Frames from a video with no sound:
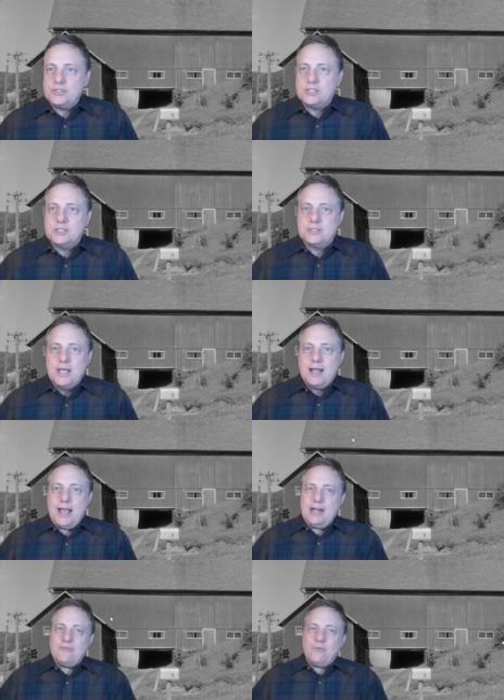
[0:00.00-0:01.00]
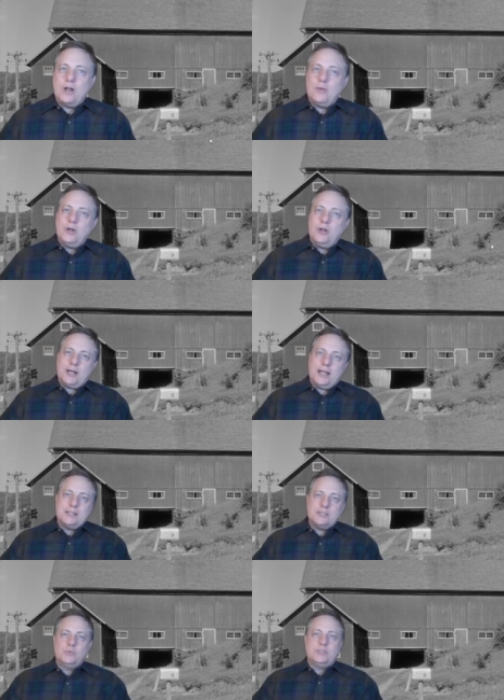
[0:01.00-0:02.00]
This is kind of what it would look like.
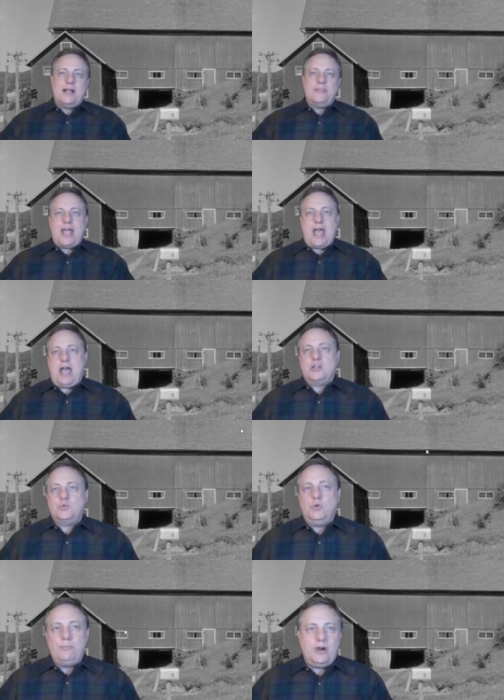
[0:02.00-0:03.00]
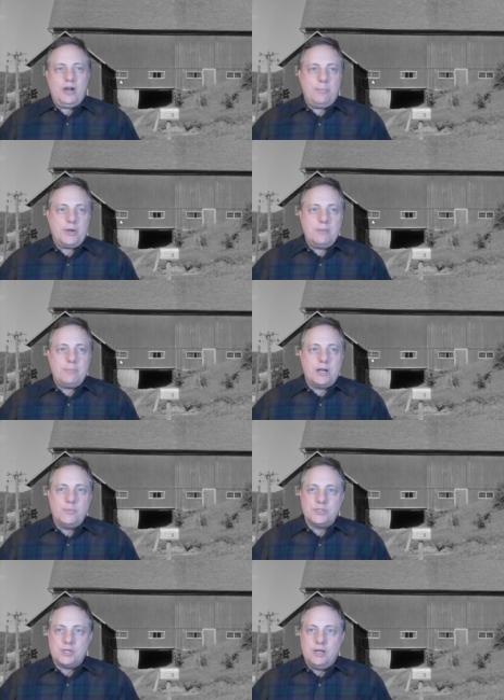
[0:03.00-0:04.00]
This was not the actual property, but it
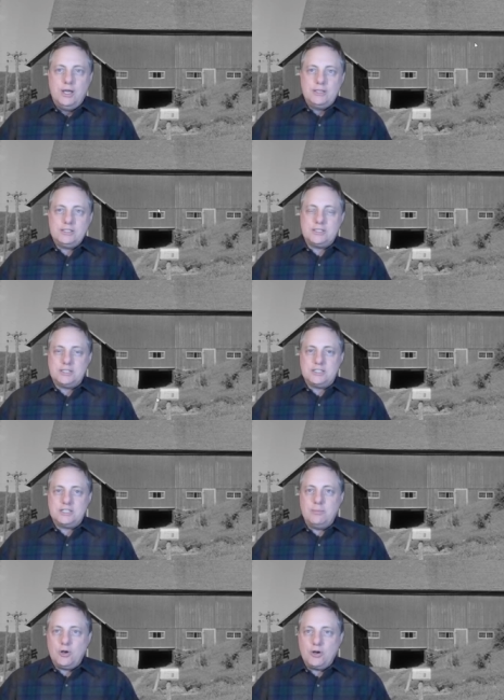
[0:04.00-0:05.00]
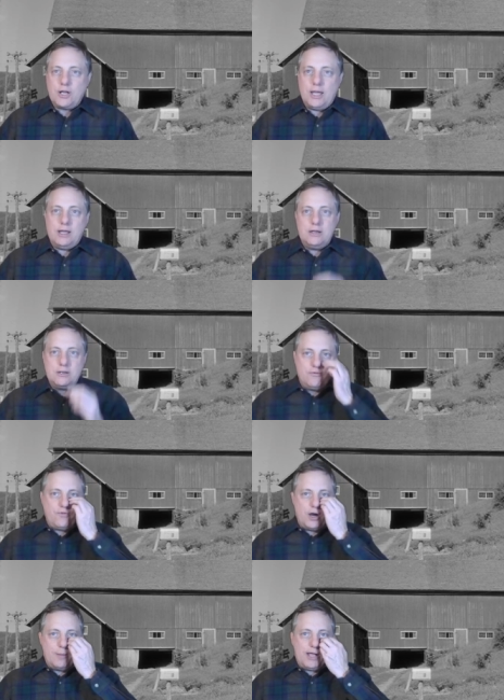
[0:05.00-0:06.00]
was a this is a similar kind of
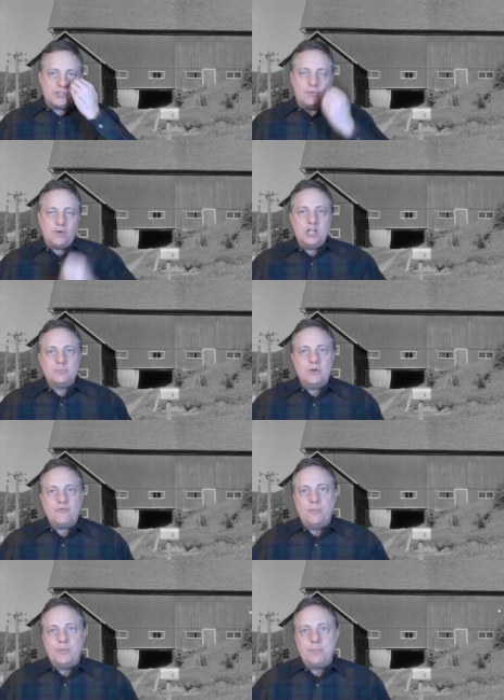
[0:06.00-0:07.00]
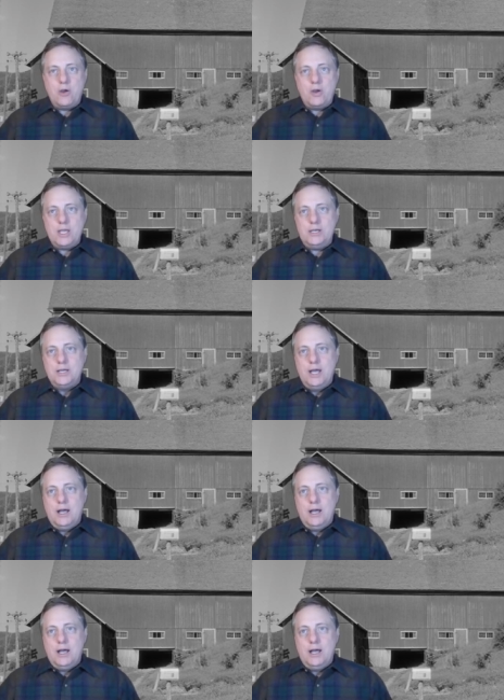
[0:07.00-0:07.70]
farmhouse arrangement from the period.